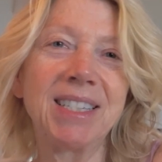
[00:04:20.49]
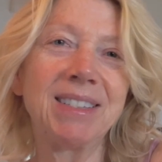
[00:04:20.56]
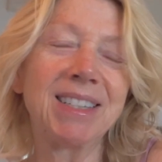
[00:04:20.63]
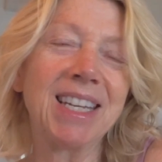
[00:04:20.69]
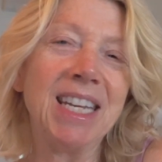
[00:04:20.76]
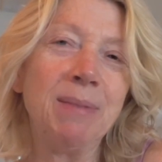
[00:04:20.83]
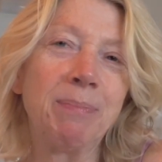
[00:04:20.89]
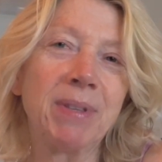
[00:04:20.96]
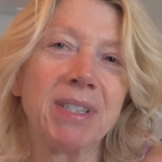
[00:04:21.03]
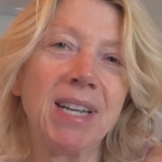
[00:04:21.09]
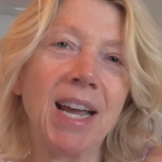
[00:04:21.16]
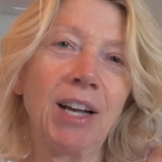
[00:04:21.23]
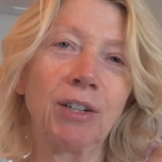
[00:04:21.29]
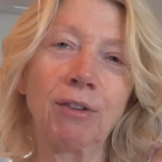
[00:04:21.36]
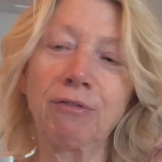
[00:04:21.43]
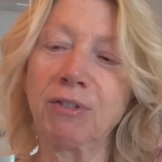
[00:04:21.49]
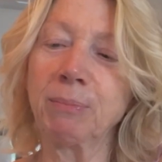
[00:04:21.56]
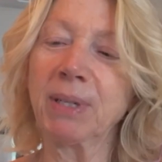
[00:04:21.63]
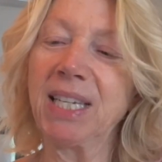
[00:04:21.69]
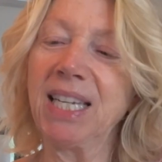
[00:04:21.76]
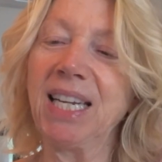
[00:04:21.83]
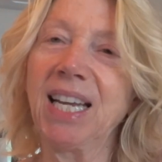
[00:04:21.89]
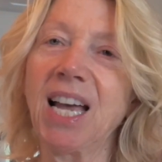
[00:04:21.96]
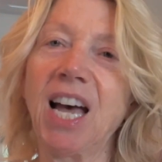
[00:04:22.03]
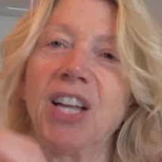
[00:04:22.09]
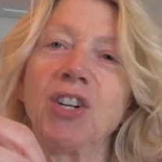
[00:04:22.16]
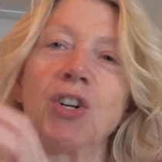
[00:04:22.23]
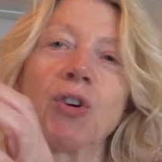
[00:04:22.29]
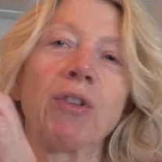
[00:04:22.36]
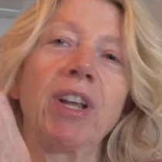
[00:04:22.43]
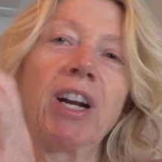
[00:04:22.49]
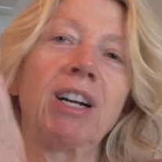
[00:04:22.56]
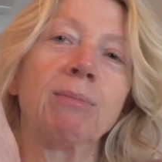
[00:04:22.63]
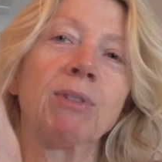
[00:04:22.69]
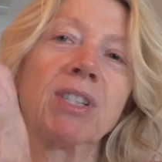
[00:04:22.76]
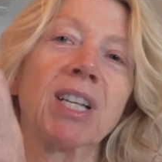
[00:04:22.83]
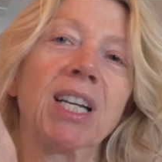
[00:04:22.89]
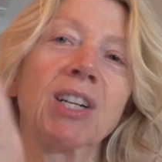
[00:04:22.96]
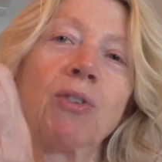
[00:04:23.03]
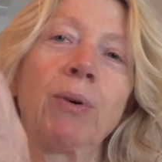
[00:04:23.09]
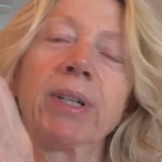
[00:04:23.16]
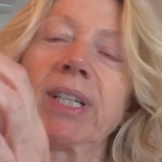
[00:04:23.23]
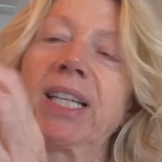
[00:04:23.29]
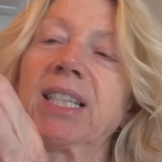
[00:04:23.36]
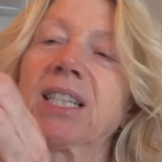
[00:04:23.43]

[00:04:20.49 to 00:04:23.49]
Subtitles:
keep the tanner from getting under there. I'm just kind of going like